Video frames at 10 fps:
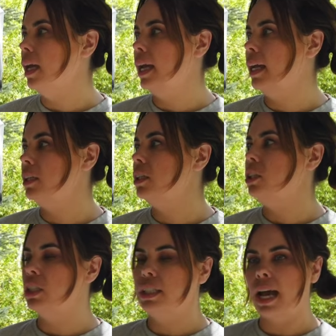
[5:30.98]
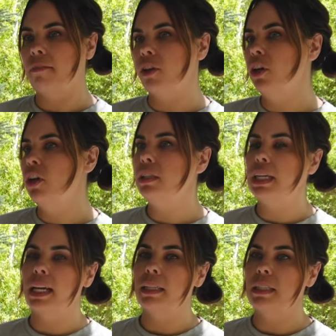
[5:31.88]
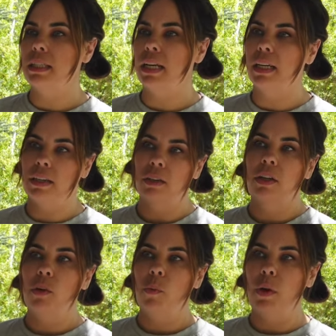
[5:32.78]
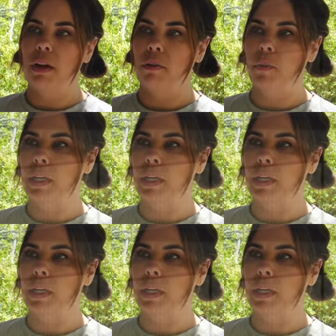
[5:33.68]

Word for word: can just have it hooked and it's there whenever we